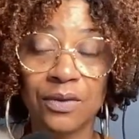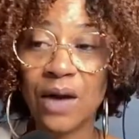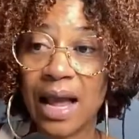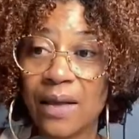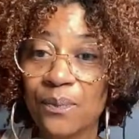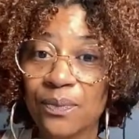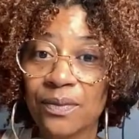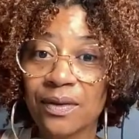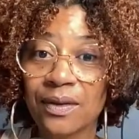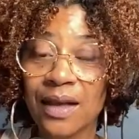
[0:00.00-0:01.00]
Right?
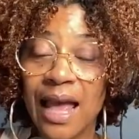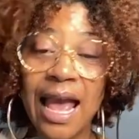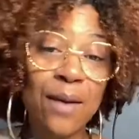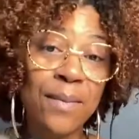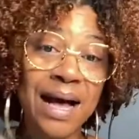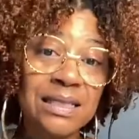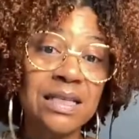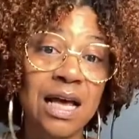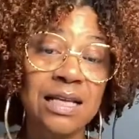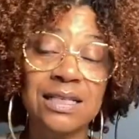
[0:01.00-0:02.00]
And my
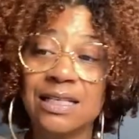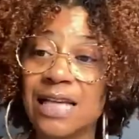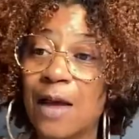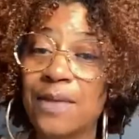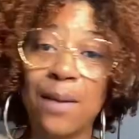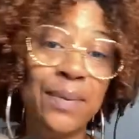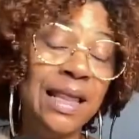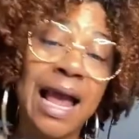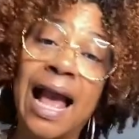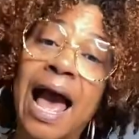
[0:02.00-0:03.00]
son is the type that be
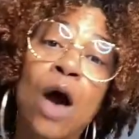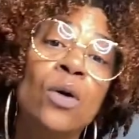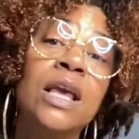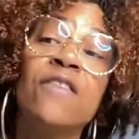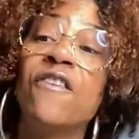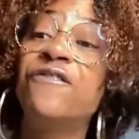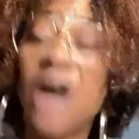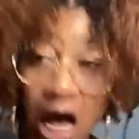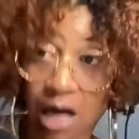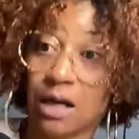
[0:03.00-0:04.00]
like, I don't give a
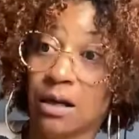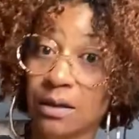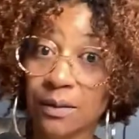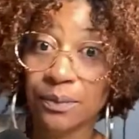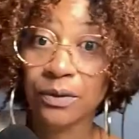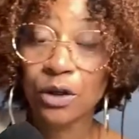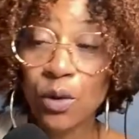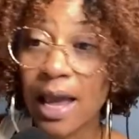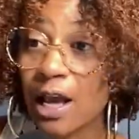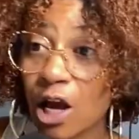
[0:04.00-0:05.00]
fuck.
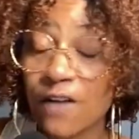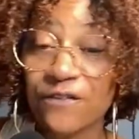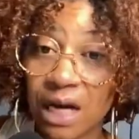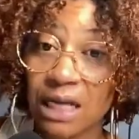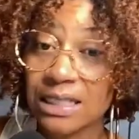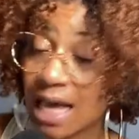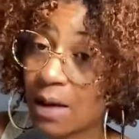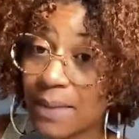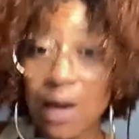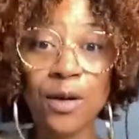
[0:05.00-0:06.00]
You ain't gonna fucking
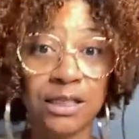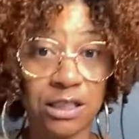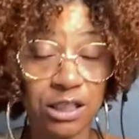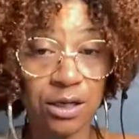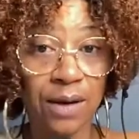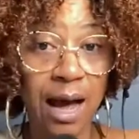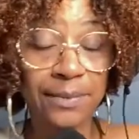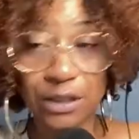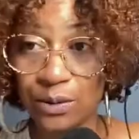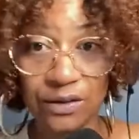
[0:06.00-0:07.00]
tell me what to do.
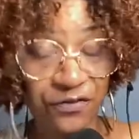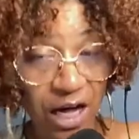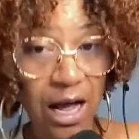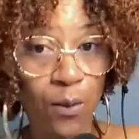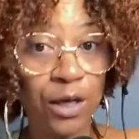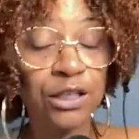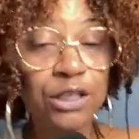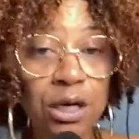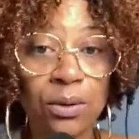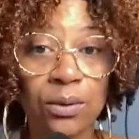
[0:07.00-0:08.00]
I'm gonna do what the fuck I want
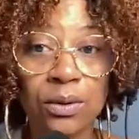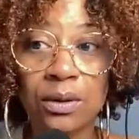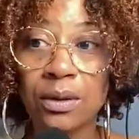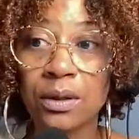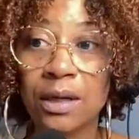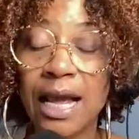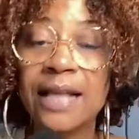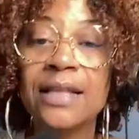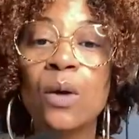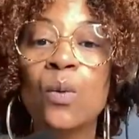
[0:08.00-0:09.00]
to do.
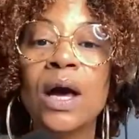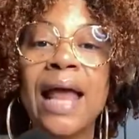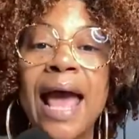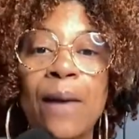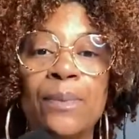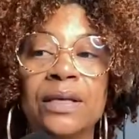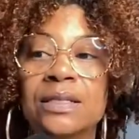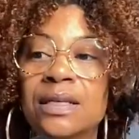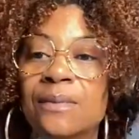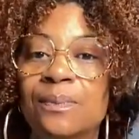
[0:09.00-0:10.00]
And then what
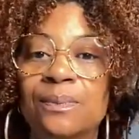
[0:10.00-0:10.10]
happens?